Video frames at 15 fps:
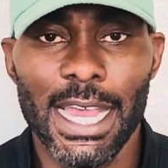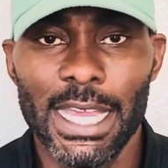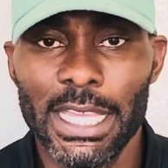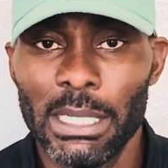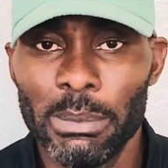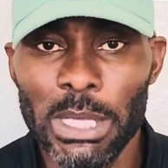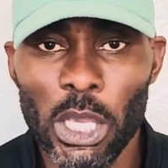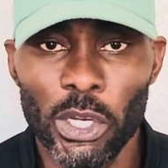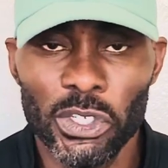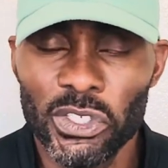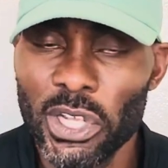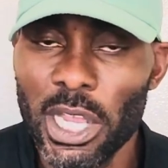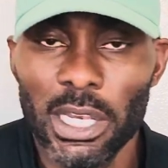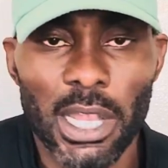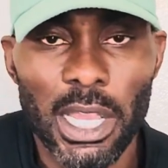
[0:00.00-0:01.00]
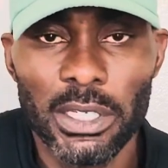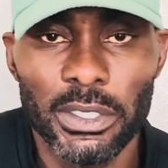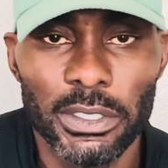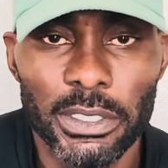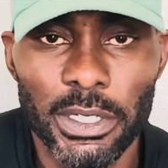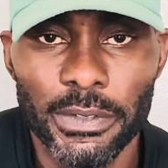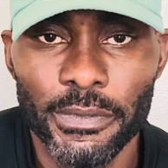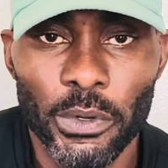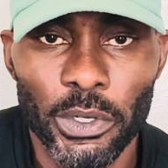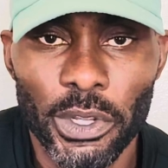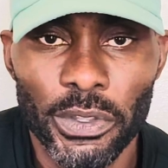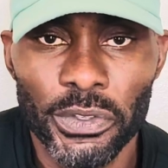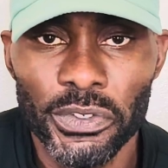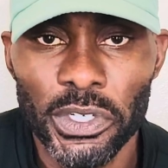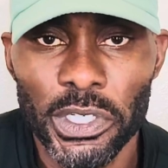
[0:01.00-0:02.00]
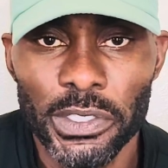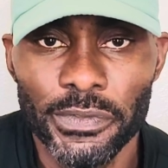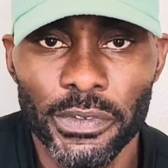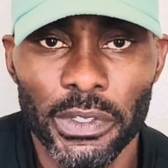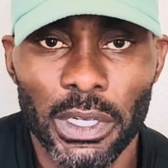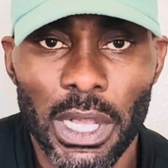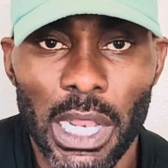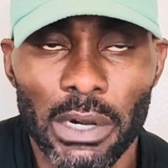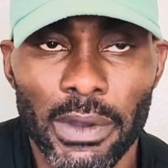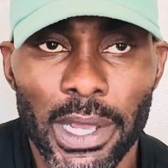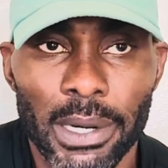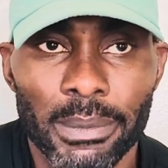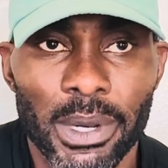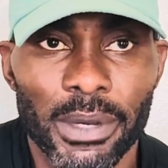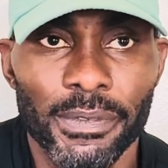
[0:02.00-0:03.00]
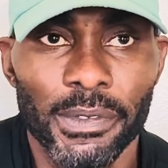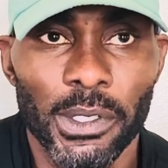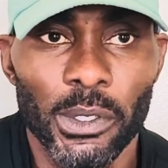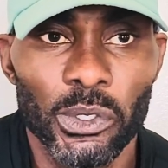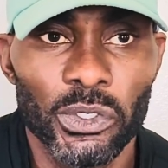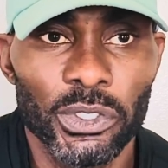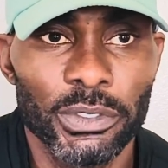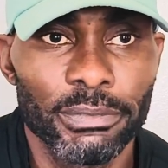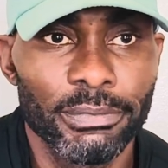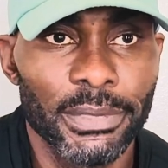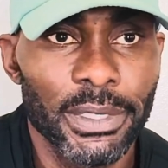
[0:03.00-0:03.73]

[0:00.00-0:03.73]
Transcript: he'll be on the sidelines this year for another season for the Colorado Buffaloes.